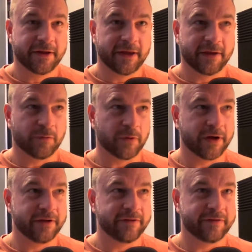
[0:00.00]
it
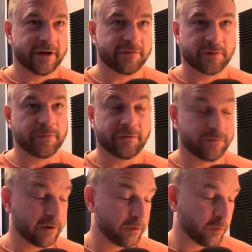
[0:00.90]
was
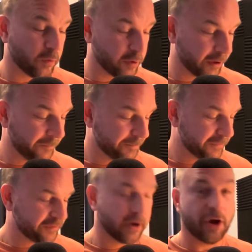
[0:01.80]
very rewarding.
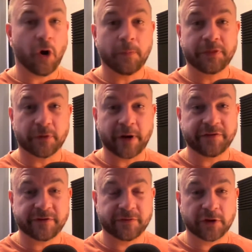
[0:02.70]
So I hope the
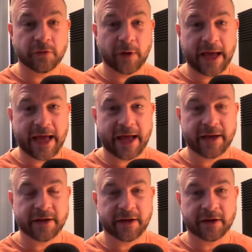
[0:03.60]
rest of you
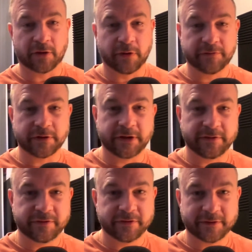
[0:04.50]
had an
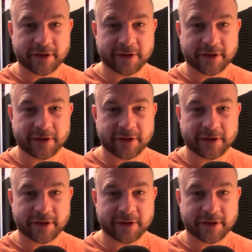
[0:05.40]
equivalent